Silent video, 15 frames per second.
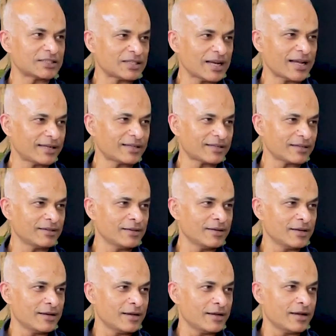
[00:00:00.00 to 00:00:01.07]
It's like,
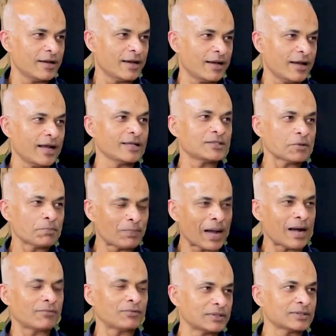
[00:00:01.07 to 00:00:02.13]
it's a
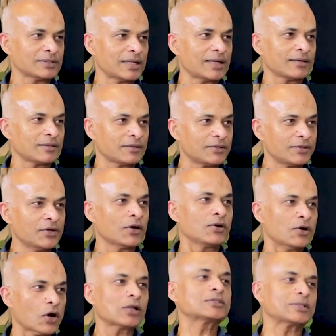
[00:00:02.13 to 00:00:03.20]
power that you're
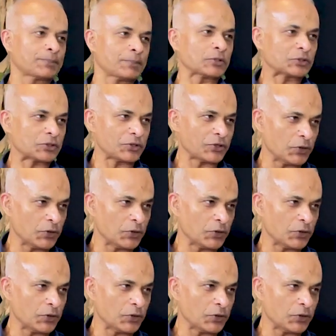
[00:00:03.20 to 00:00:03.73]
not supposed to